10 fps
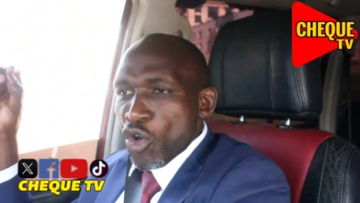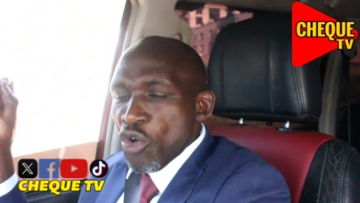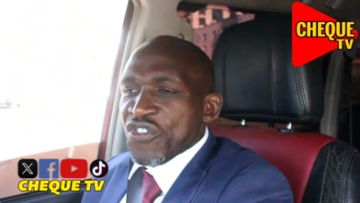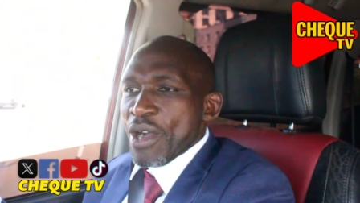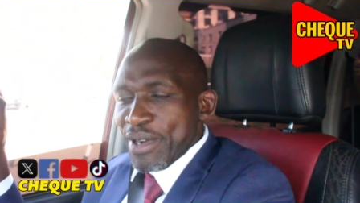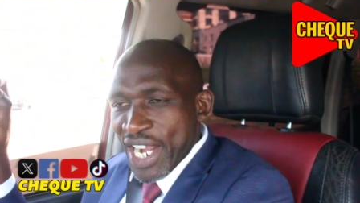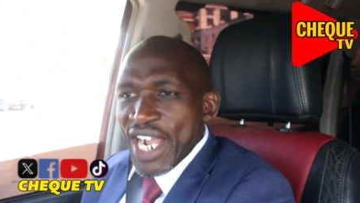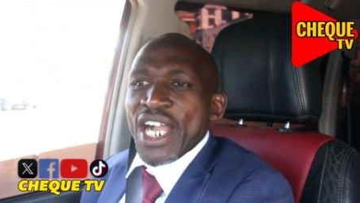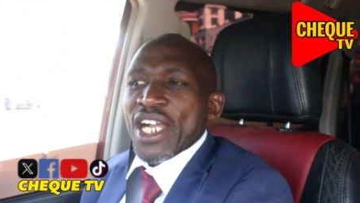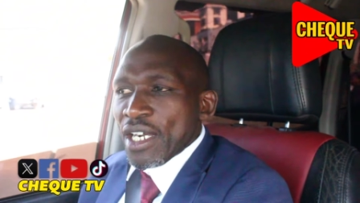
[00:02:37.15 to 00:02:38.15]
Kufa
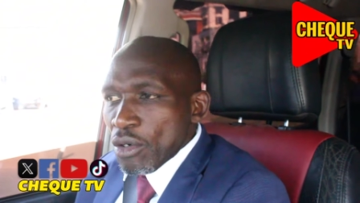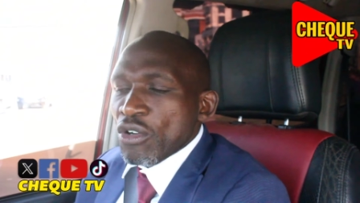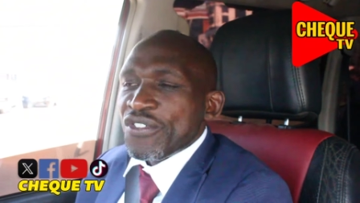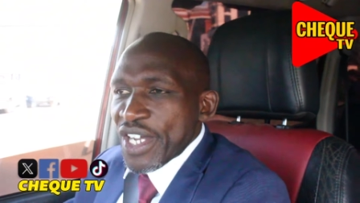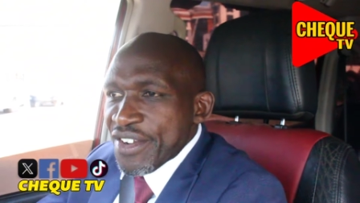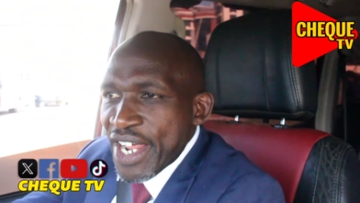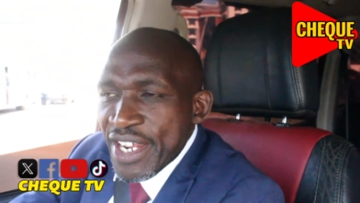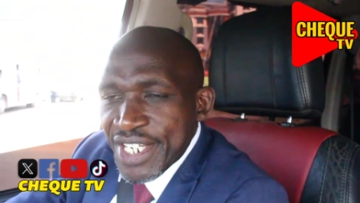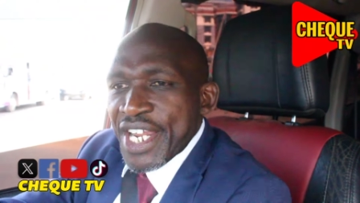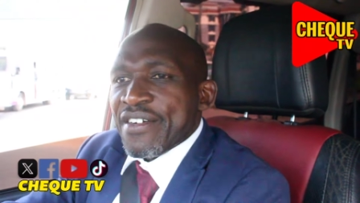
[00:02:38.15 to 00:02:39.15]
Makanga, Kufa
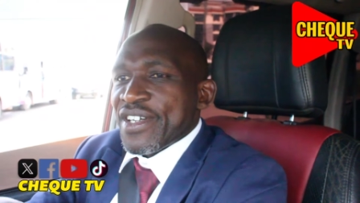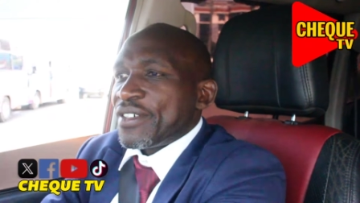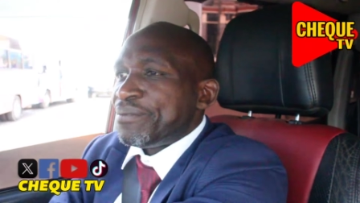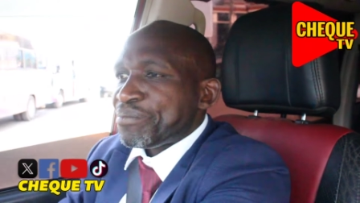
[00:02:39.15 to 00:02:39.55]
Dereva?